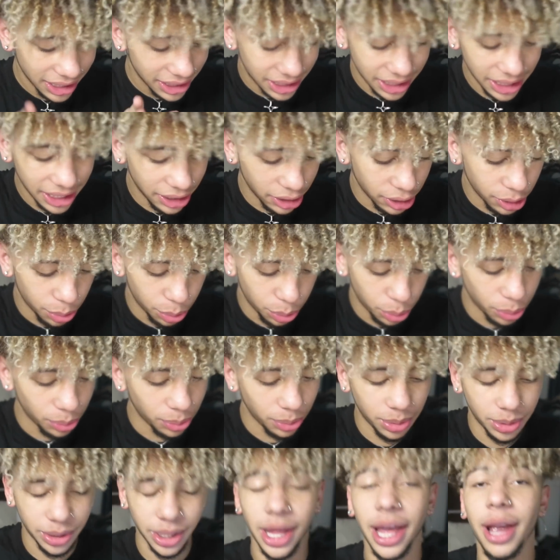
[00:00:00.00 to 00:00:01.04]
See, you're
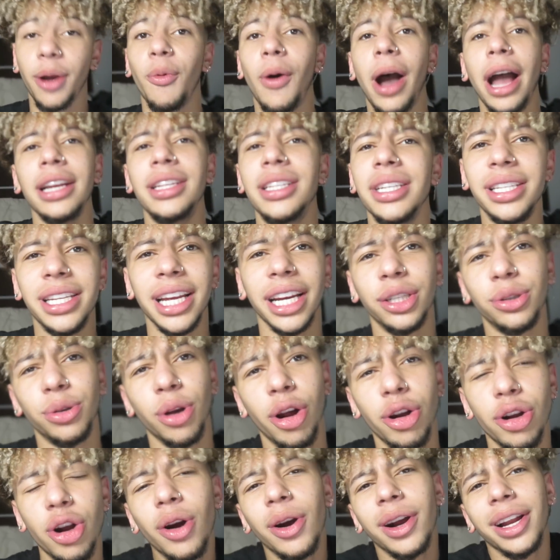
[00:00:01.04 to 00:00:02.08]
like, why'd she text
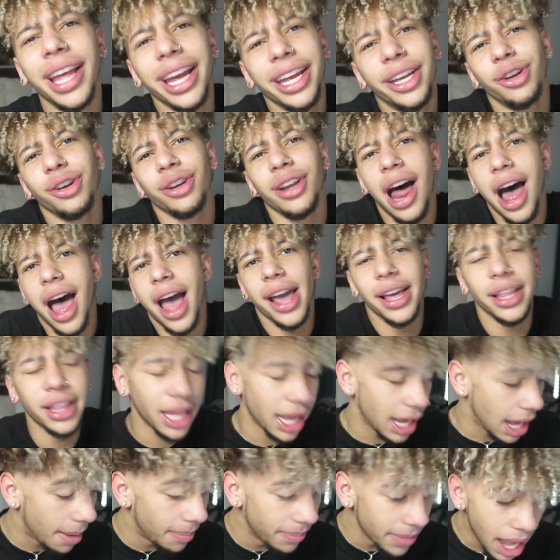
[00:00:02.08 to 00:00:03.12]
you out of nowhere? Like, you're lying.
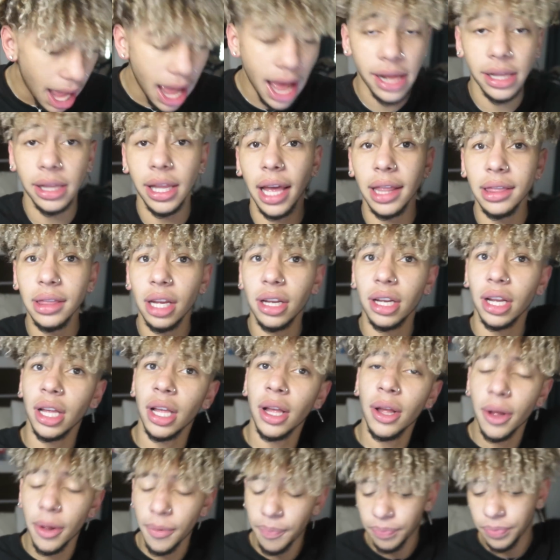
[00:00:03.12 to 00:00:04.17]
Like, I'm not. Like,
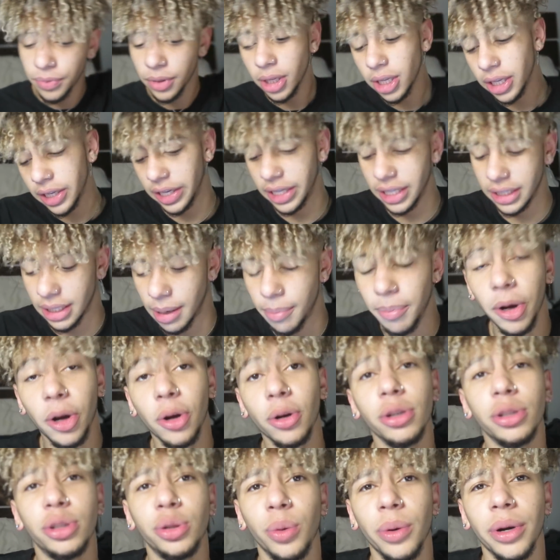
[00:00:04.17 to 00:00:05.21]
look at this. I'm gonna
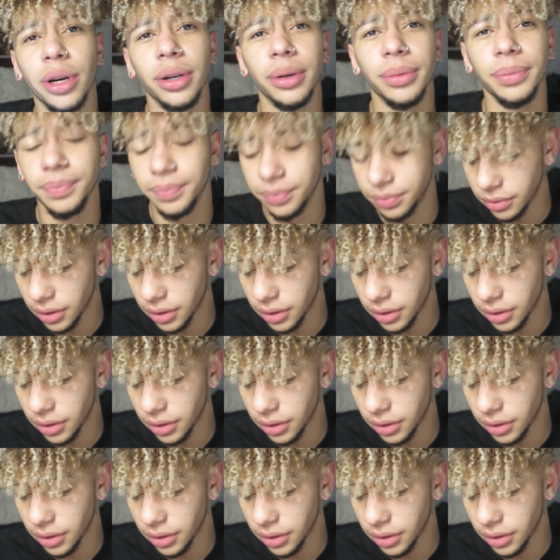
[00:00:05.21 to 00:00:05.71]
go to Twitter.